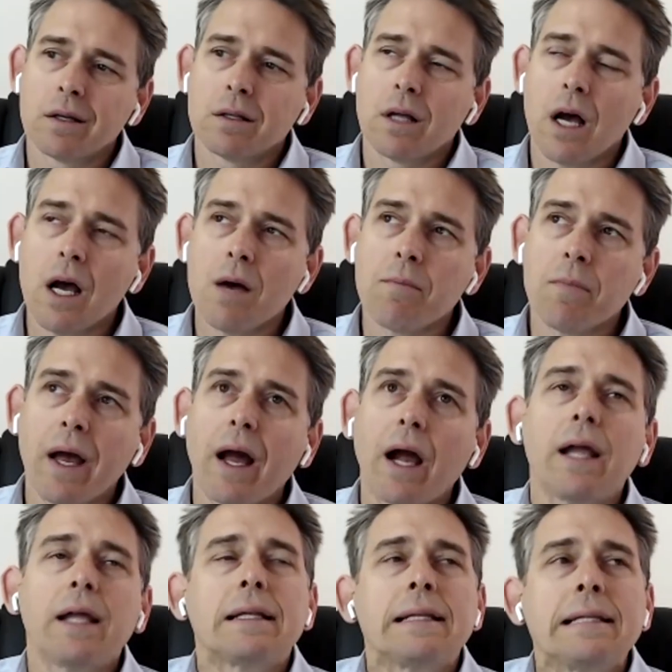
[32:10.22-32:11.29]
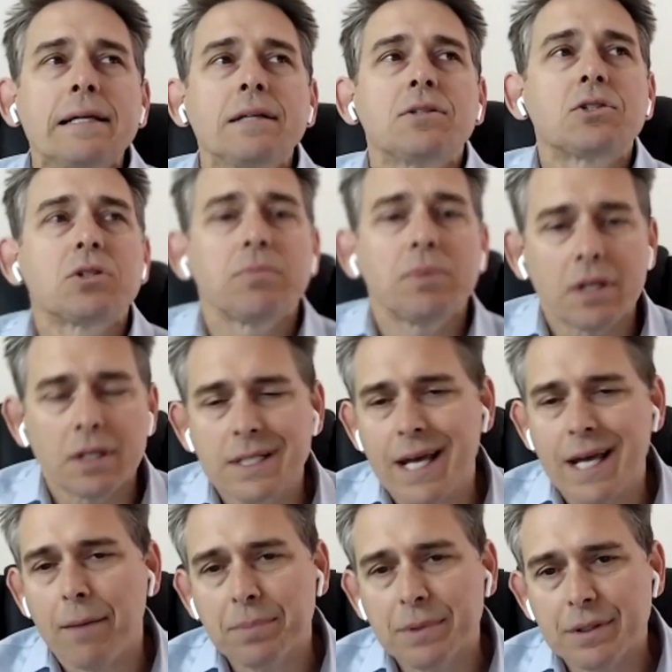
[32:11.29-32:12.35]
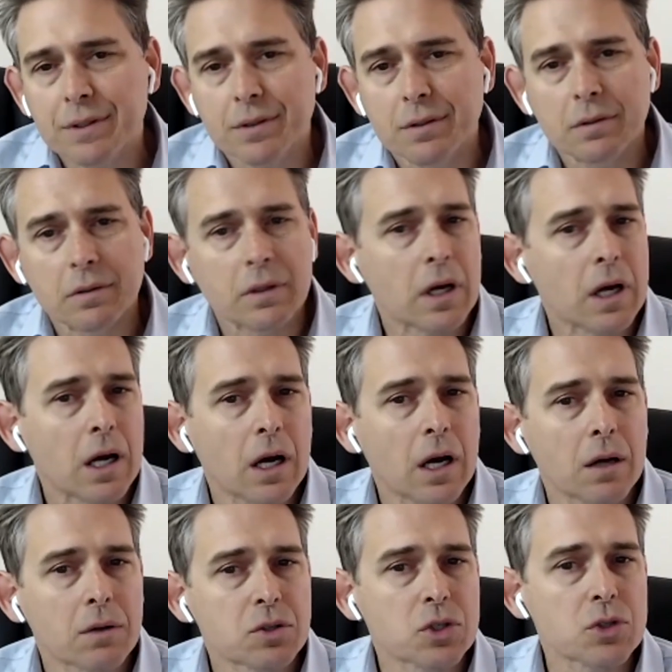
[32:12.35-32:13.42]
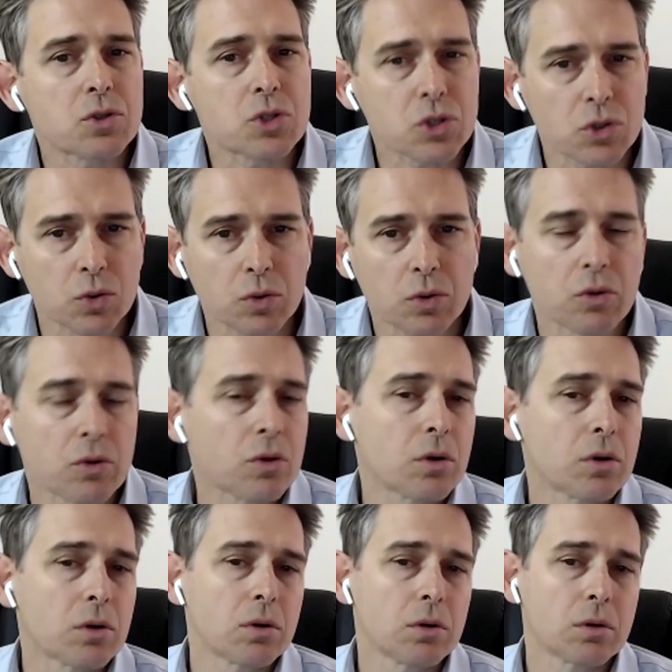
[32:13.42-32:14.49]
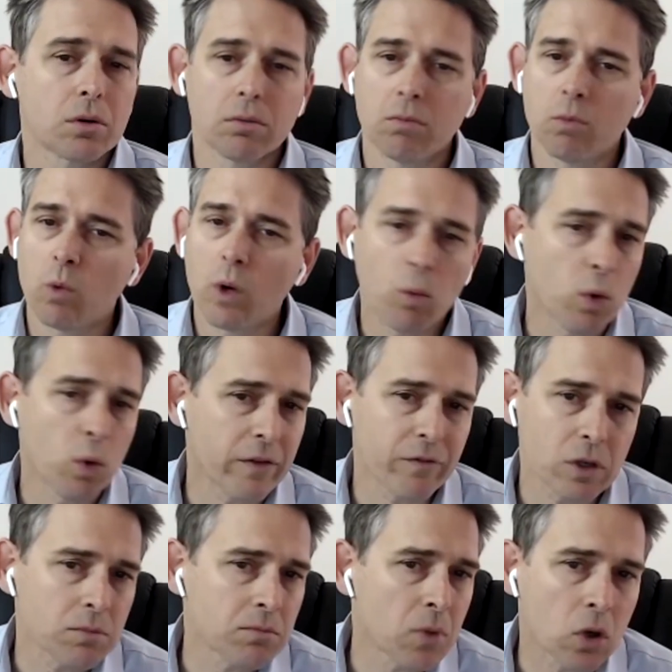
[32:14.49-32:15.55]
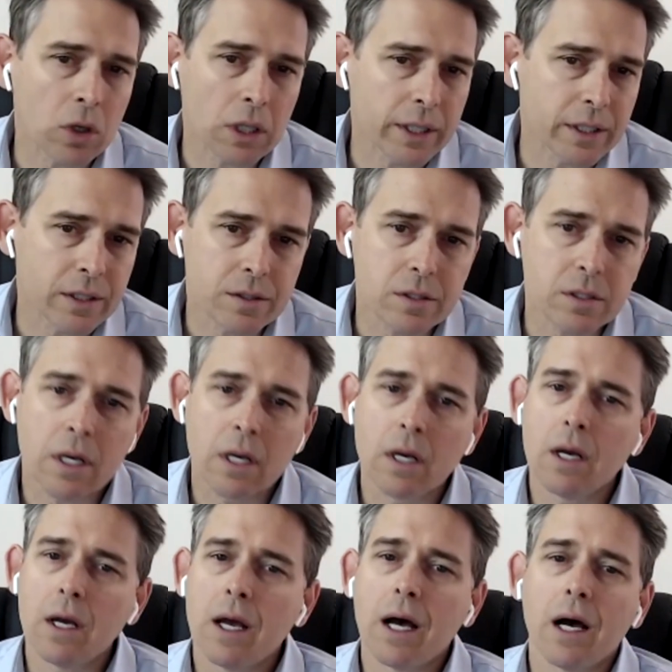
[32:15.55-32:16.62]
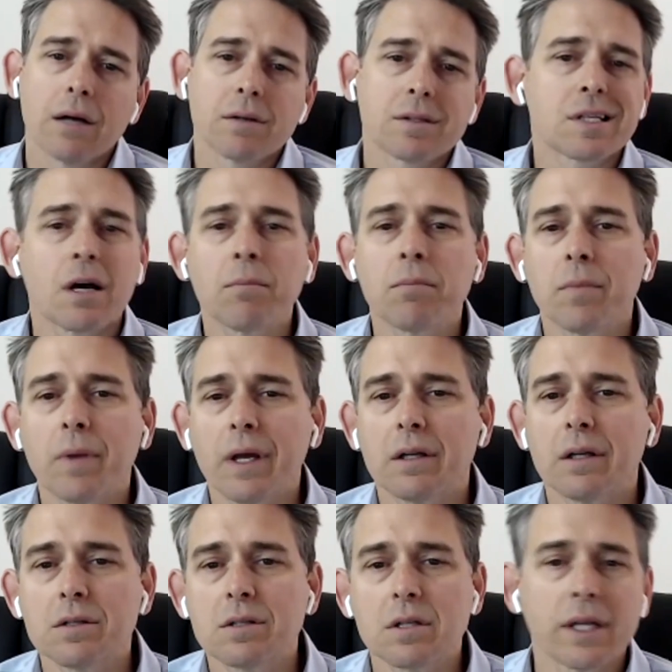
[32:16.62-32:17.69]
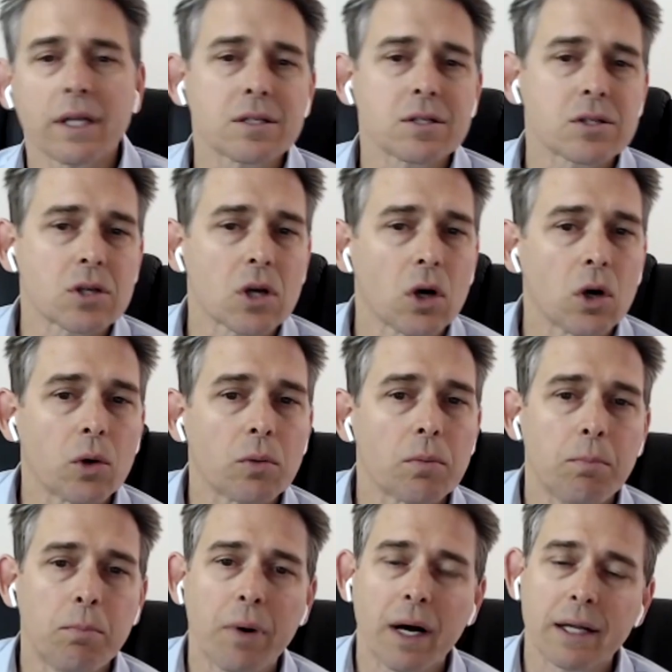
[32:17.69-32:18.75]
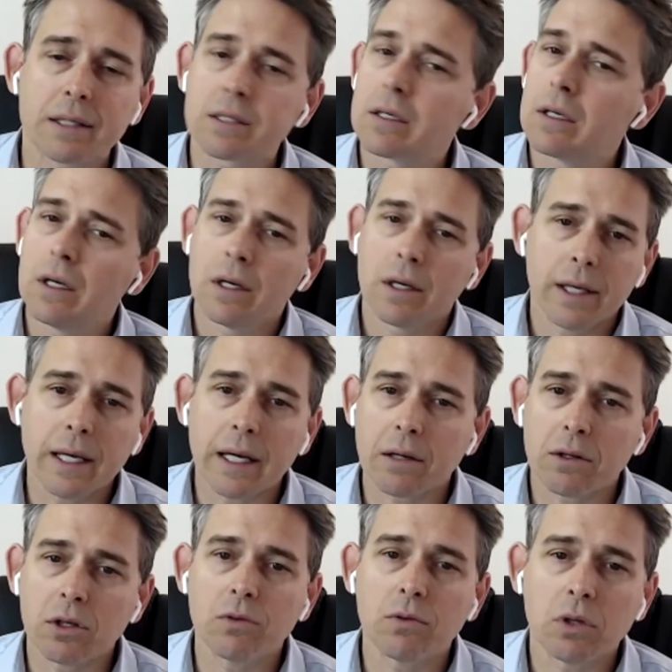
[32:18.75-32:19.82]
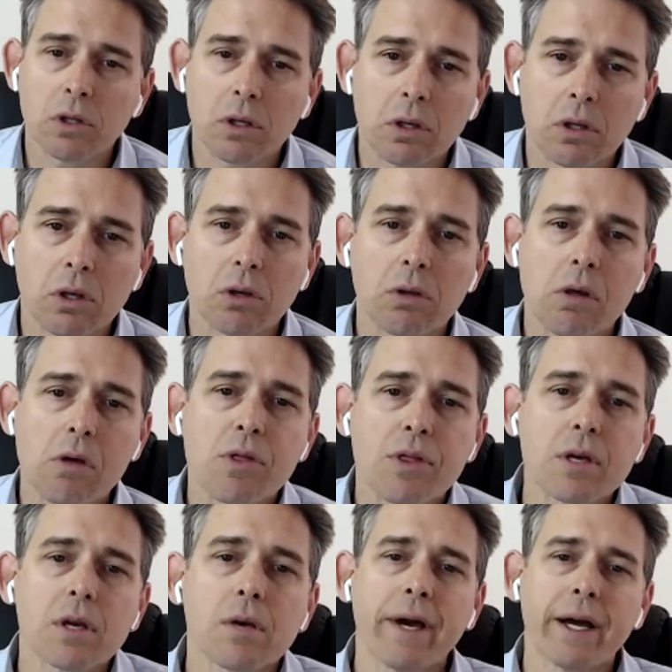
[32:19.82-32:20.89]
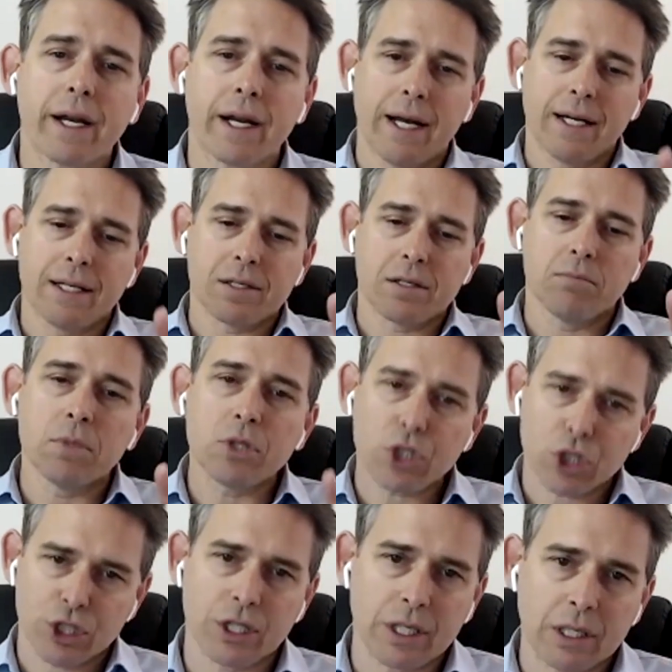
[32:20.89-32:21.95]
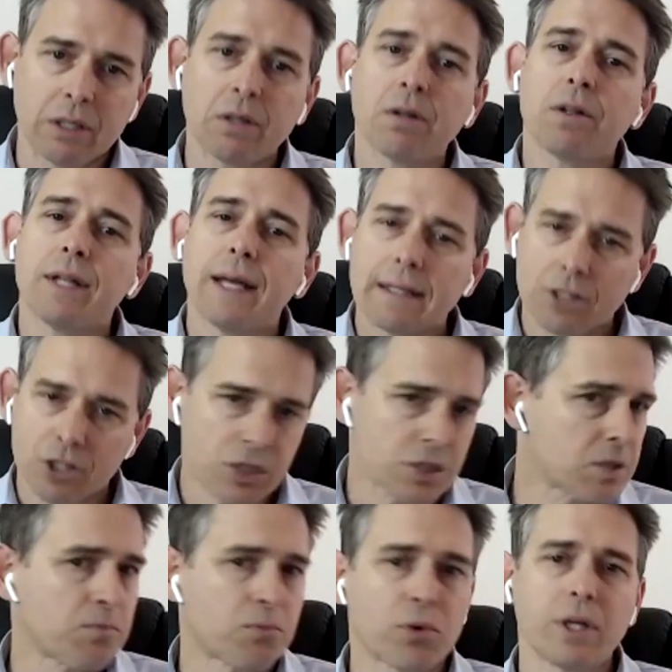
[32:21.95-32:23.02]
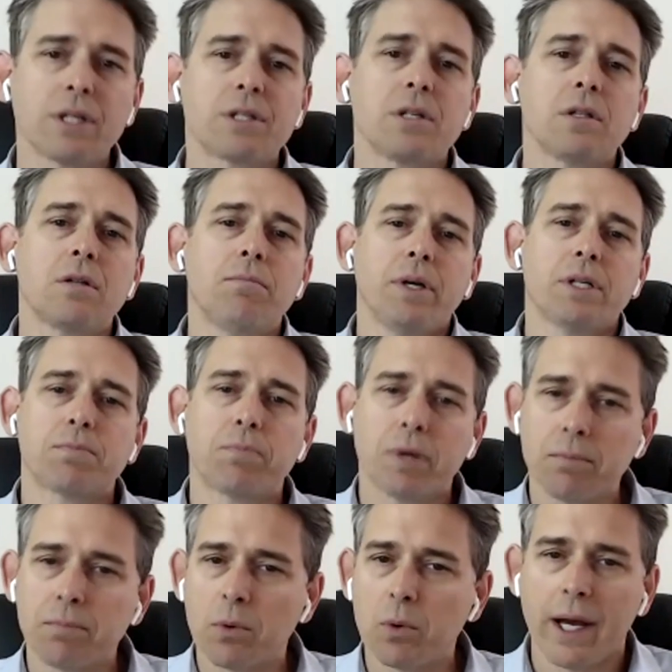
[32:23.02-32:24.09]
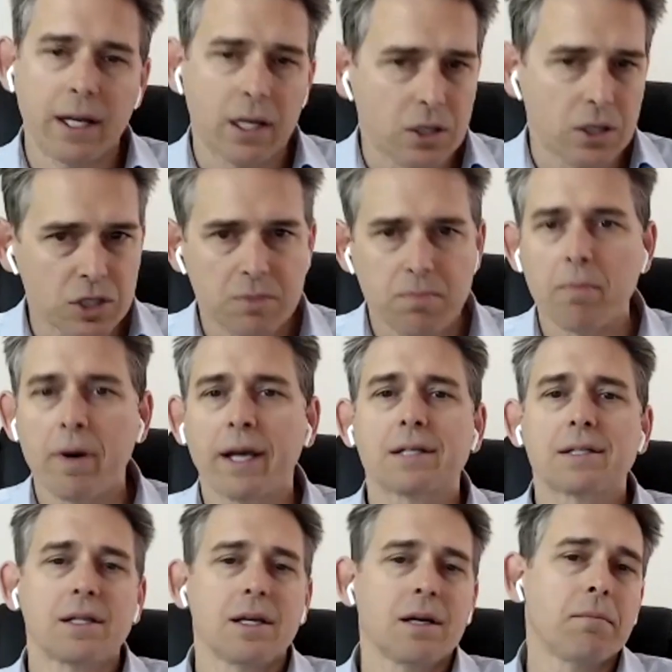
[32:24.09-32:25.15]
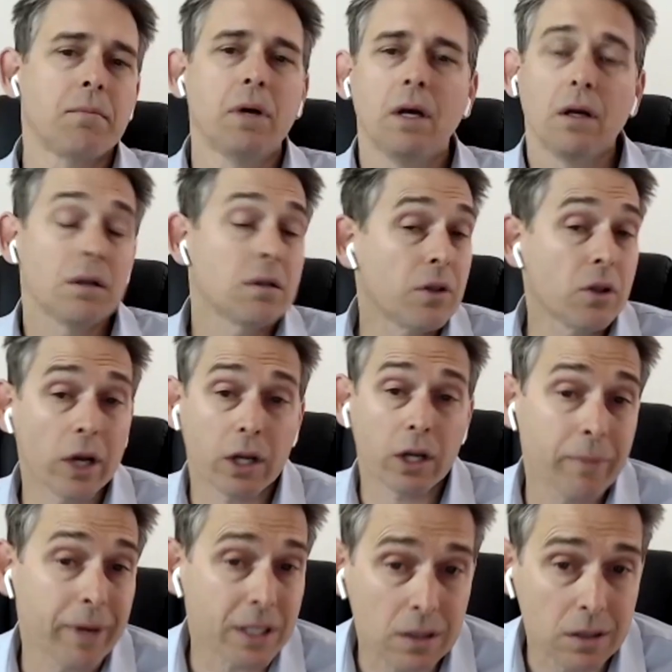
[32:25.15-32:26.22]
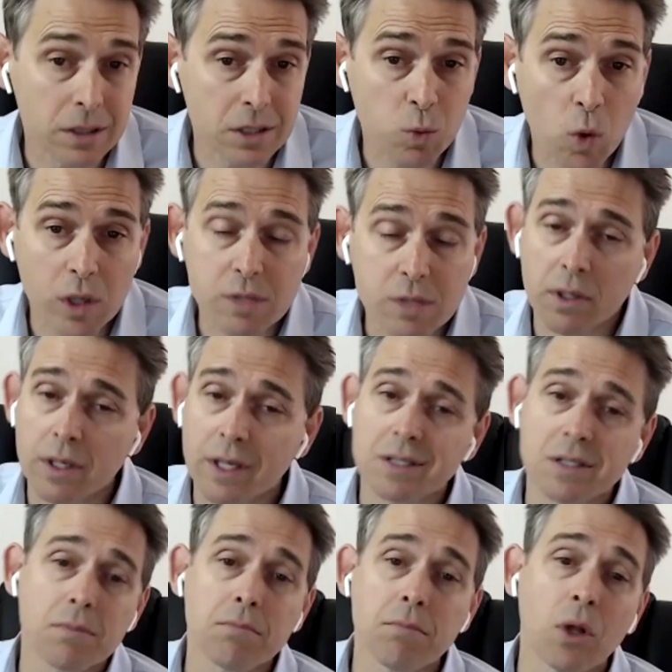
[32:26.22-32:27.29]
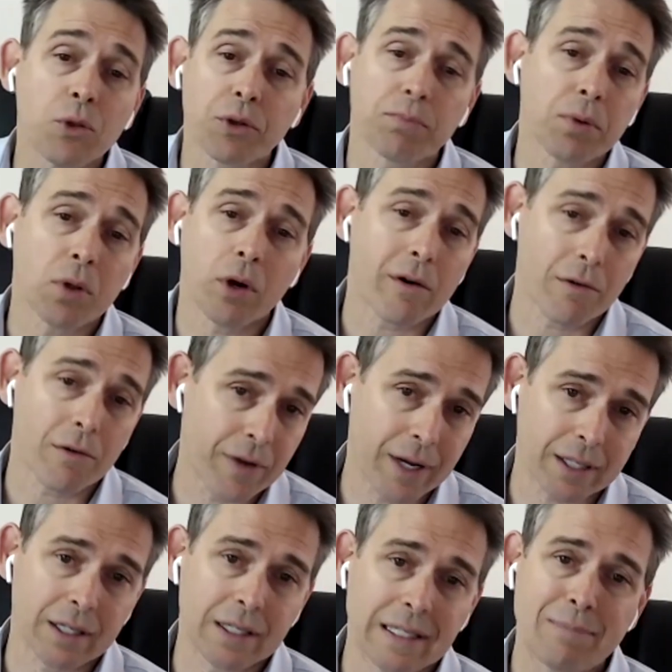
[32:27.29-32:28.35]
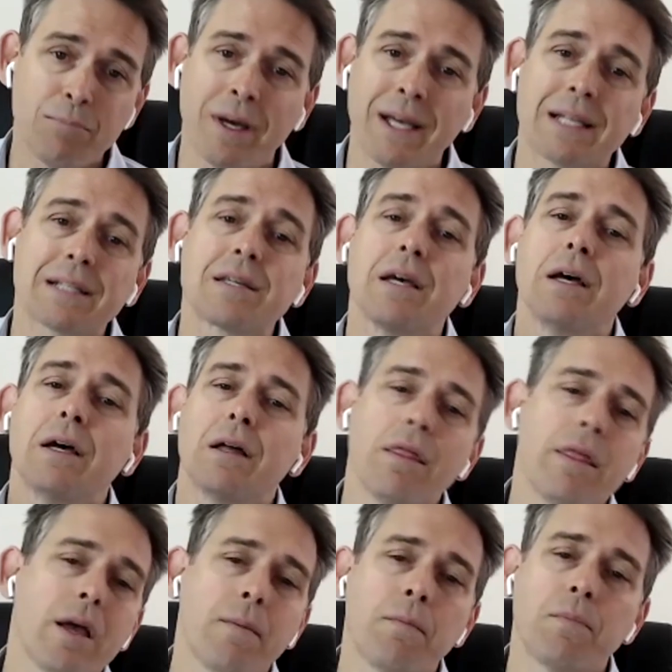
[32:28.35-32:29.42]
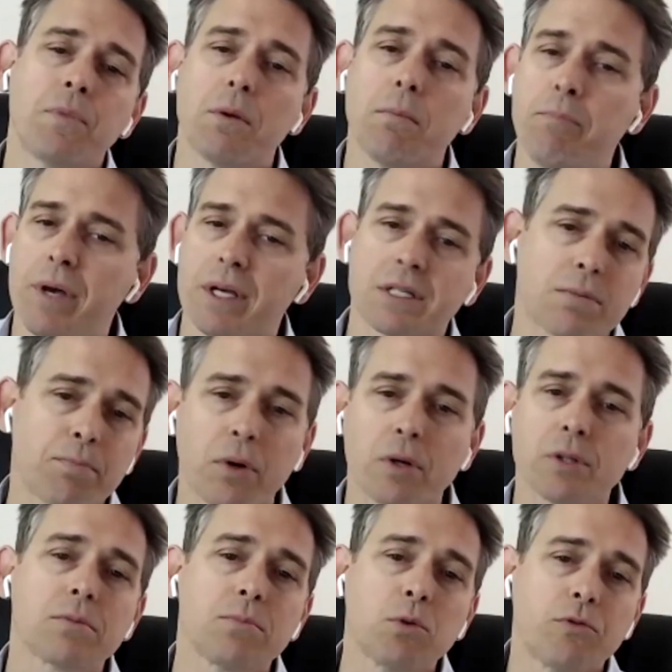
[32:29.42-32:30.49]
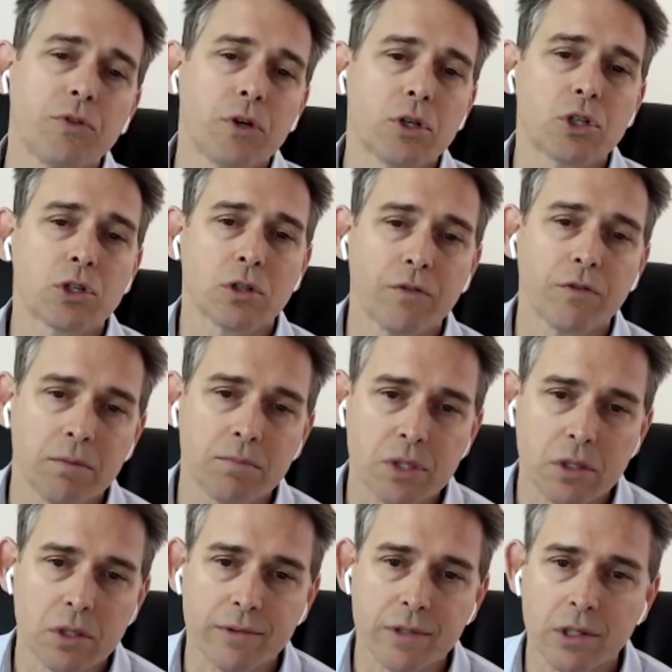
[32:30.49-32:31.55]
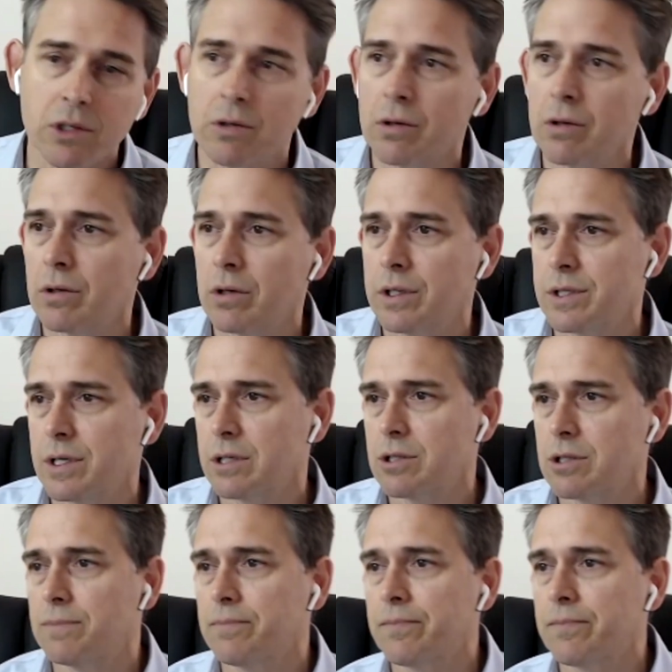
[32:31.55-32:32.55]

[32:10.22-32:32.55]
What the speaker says: It needs to be adapted to suit whatever your model is. Some it is less so, but you think about it as a machine that just brings in the best people, and it just makes them, like, go back to Liz Wiseman. It's a multiplier effect. It makes them the best possible version of themselves in your organization.